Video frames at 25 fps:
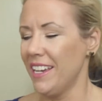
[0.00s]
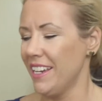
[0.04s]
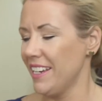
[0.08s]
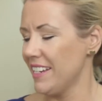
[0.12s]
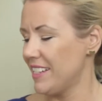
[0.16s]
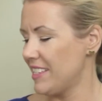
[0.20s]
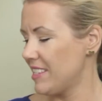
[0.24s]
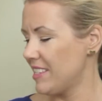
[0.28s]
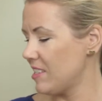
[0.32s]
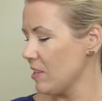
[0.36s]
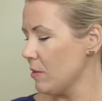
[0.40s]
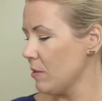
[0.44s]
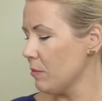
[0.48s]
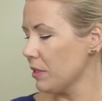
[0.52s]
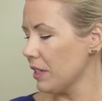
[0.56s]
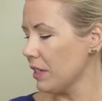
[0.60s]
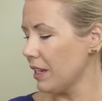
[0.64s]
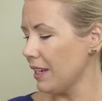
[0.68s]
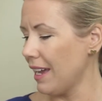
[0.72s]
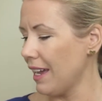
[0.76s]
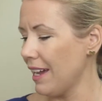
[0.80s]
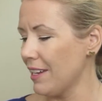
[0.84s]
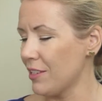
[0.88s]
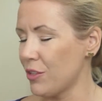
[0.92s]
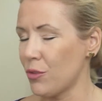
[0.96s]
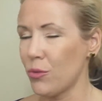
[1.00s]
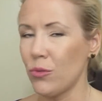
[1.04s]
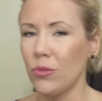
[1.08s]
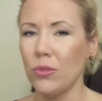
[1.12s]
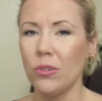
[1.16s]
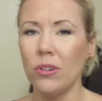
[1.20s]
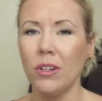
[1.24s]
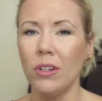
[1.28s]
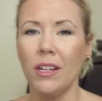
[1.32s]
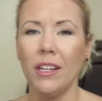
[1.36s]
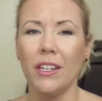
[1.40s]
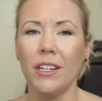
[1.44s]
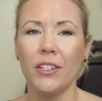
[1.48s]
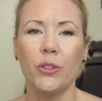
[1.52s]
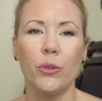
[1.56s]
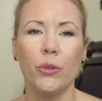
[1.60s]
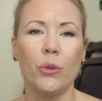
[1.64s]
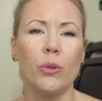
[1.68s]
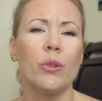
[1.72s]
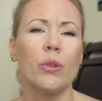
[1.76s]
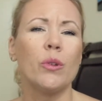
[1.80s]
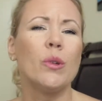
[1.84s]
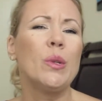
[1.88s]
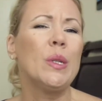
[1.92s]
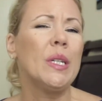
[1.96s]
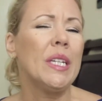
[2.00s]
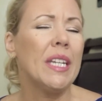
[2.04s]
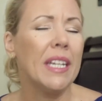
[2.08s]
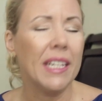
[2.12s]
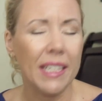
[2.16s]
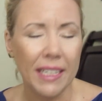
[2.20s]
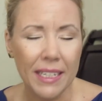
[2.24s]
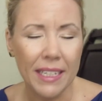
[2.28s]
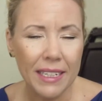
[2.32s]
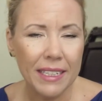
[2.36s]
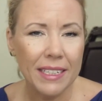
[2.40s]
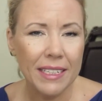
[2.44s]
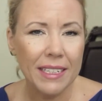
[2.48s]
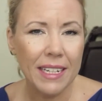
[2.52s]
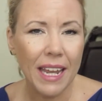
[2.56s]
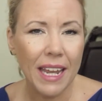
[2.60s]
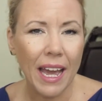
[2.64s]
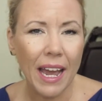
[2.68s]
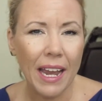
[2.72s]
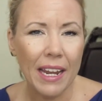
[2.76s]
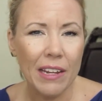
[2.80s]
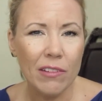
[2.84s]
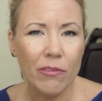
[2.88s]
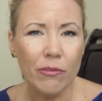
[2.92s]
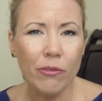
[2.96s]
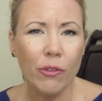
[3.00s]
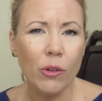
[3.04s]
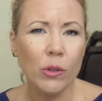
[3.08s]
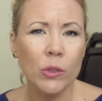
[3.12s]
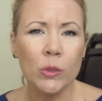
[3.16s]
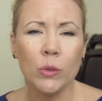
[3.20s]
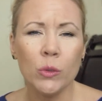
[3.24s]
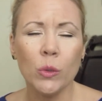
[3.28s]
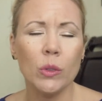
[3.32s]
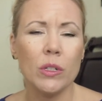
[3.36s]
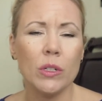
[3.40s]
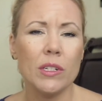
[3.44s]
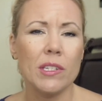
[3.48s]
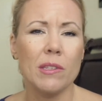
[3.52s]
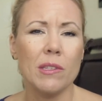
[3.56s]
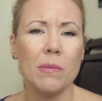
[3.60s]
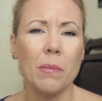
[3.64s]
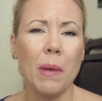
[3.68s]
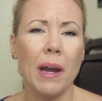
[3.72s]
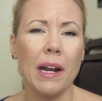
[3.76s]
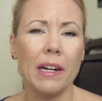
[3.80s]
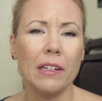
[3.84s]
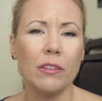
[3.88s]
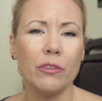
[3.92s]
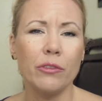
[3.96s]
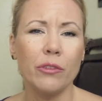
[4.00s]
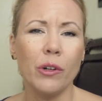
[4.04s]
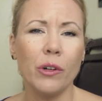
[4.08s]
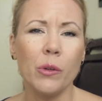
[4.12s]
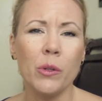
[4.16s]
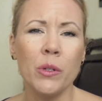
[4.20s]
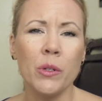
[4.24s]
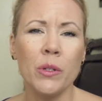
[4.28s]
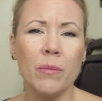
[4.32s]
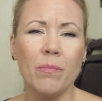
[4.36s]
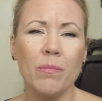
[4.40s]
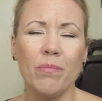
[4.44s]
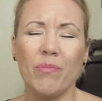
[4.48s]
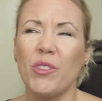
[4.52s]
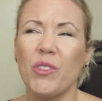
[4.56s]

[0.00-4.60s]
It's similar to, do you need an iPhone or a smartphone?